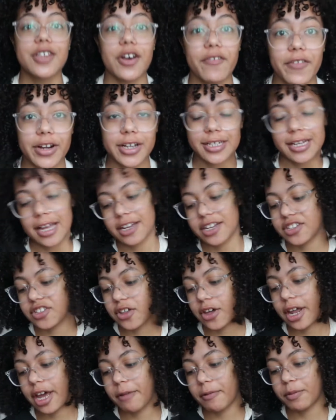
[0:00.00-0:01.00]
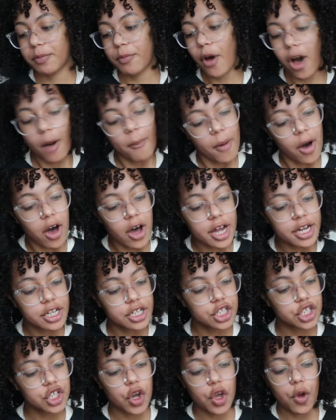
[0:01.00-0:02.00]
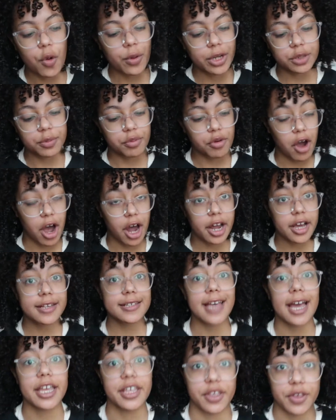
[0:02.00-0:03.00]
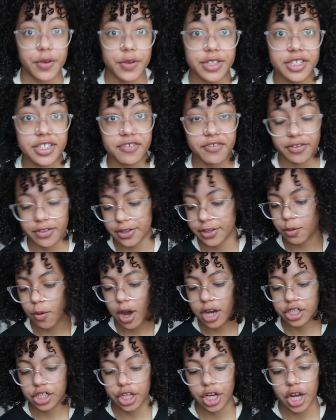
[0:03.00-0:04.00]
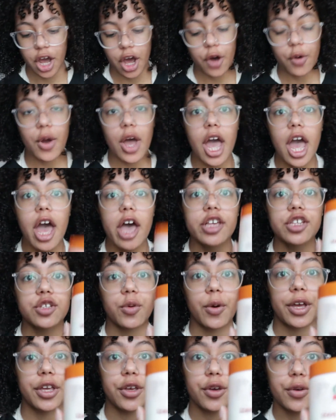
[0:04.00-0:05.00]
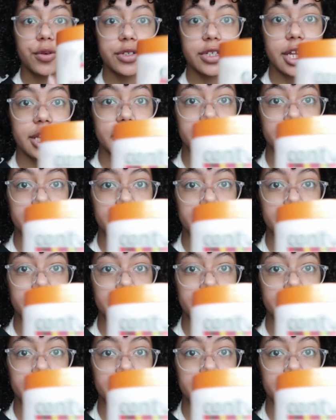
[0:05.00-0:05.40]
first I just thought I would pop on to show you which products I used for this wash and go. So I used